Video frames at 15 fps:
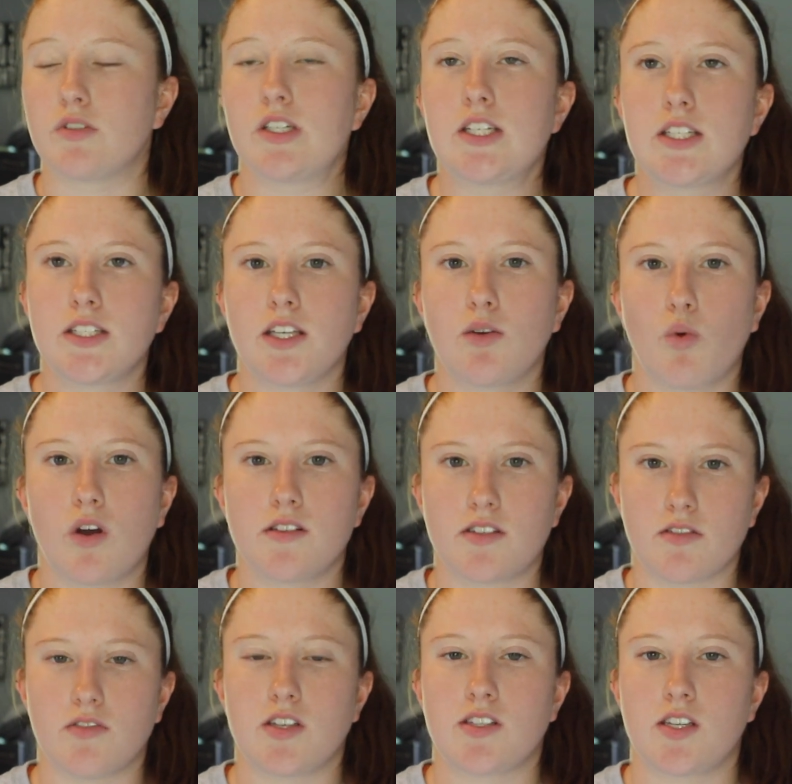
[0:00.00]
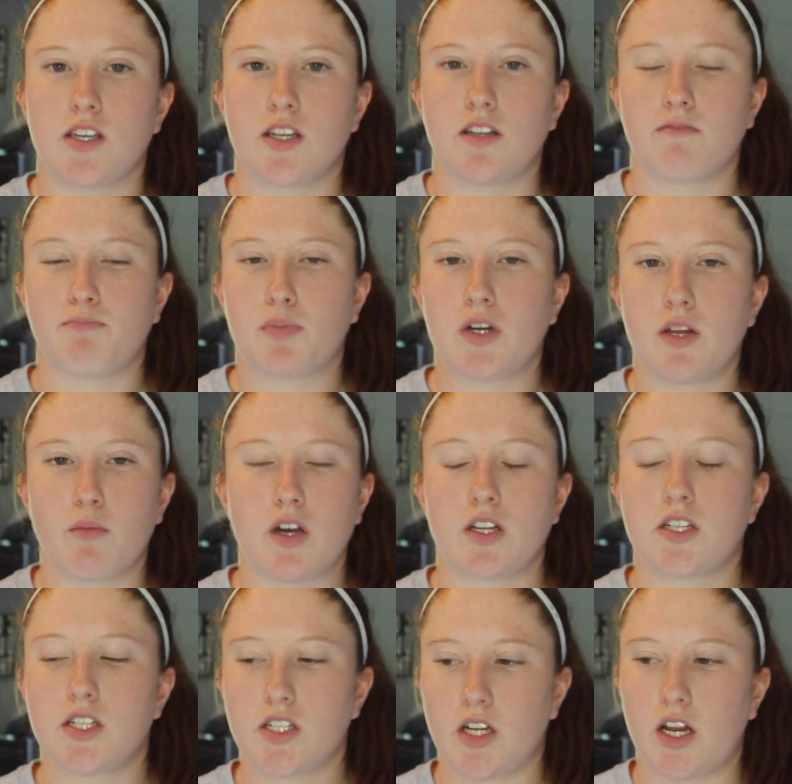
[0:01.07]
really want to visit pretty
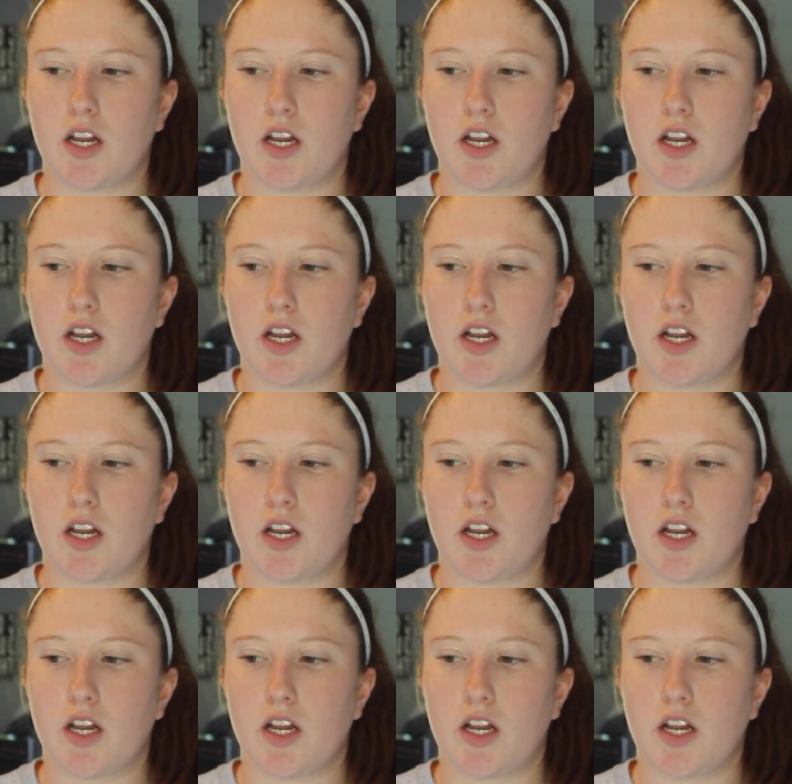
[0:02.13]
much